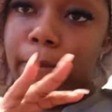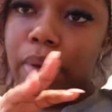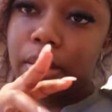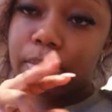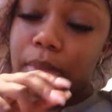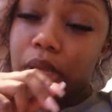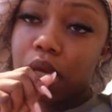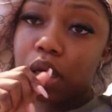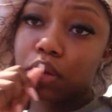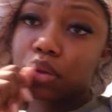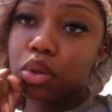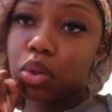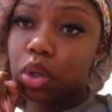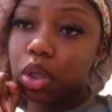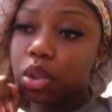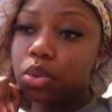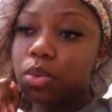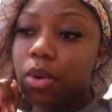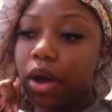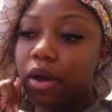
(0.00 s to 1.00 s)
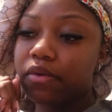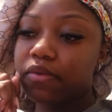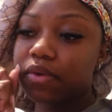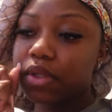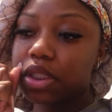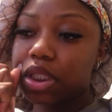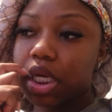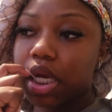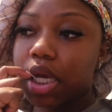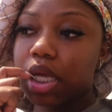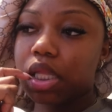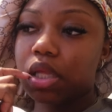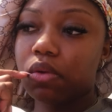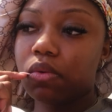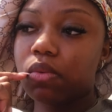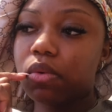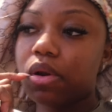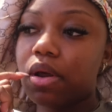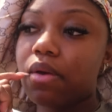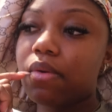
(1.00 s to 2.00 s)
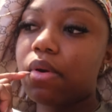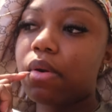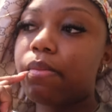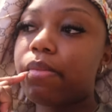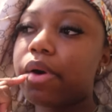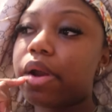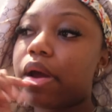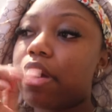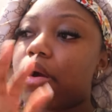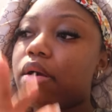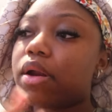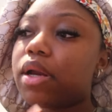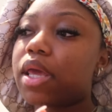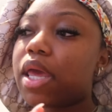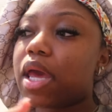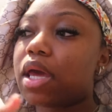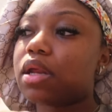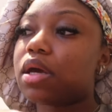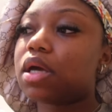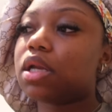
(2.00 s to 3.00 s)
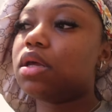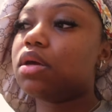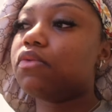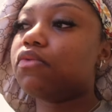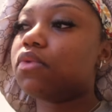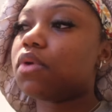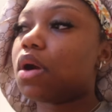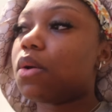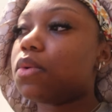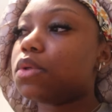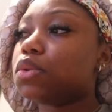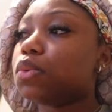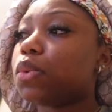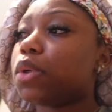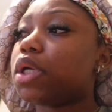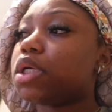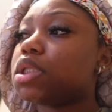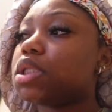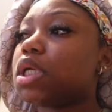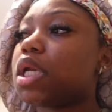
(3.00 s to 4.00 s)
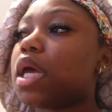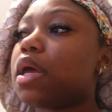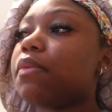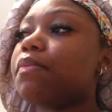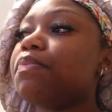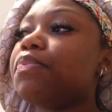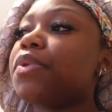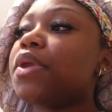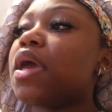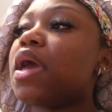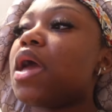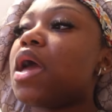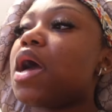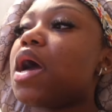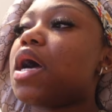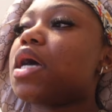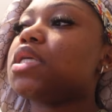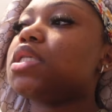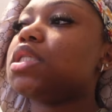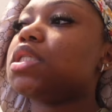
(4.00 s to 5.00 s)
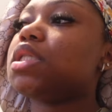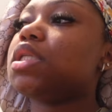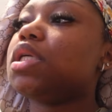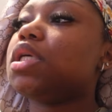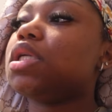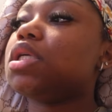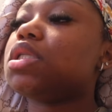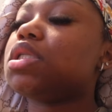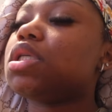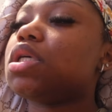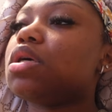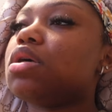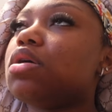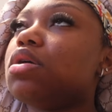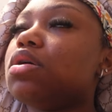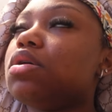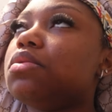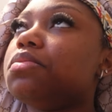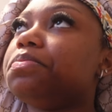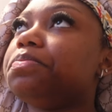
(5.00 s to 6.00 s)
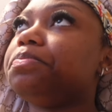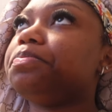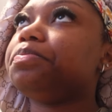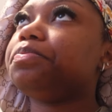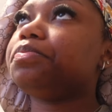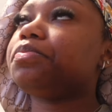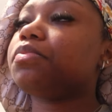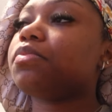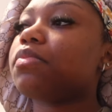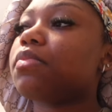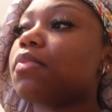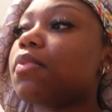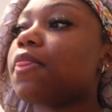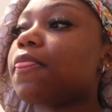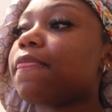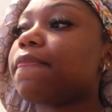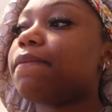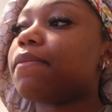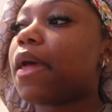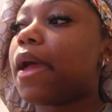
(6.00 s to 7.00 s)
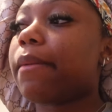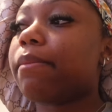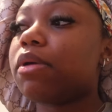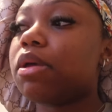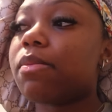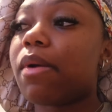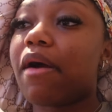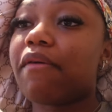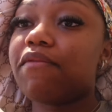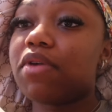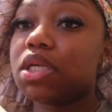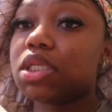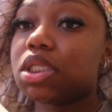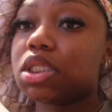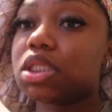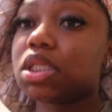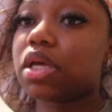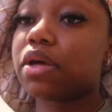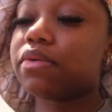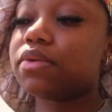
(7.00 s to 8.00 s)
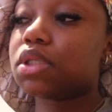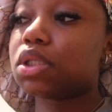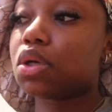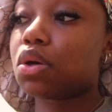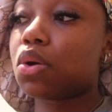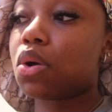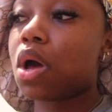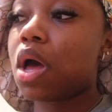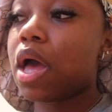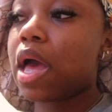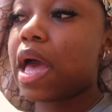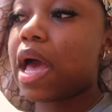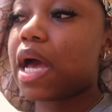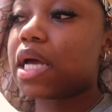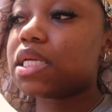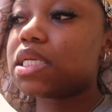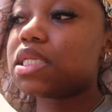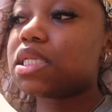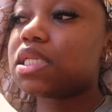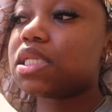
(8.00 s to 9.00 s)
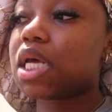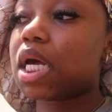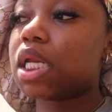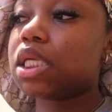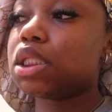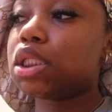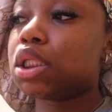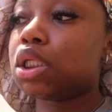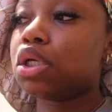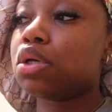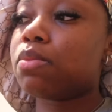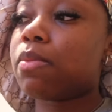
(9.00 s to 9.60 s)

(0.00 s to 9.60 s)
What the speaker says: me a little cute outfit together or whatever, but I already had an idea of what I was wearing today. I just needed to like beat my face and stuff, so I just decided to do